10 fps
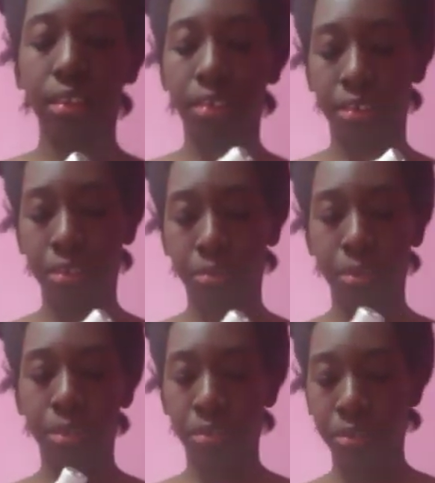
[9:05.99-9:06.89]
Does this
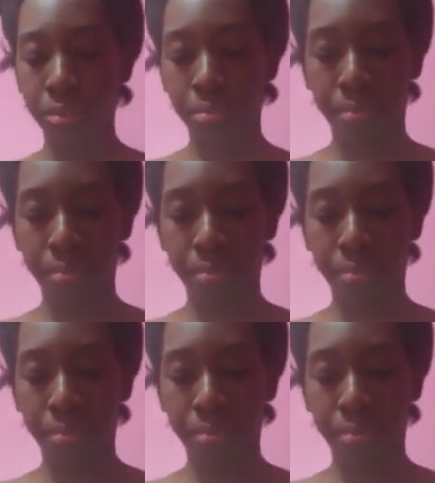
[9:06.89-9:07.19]
really do?